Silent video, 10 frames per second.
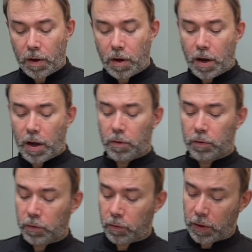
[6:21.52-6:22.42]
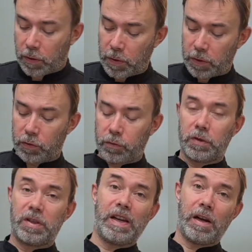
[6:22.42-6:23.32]
I also recommend you
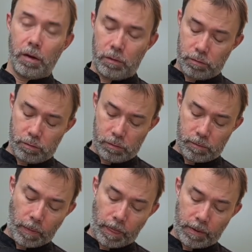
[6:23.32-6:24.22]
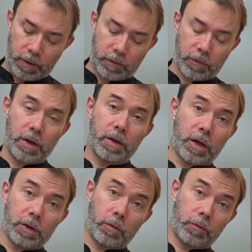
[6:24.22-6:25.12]
dill. It's very
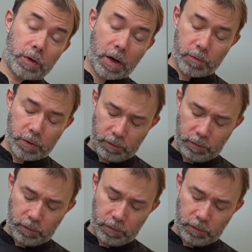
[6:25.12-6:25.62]
nice with salmon,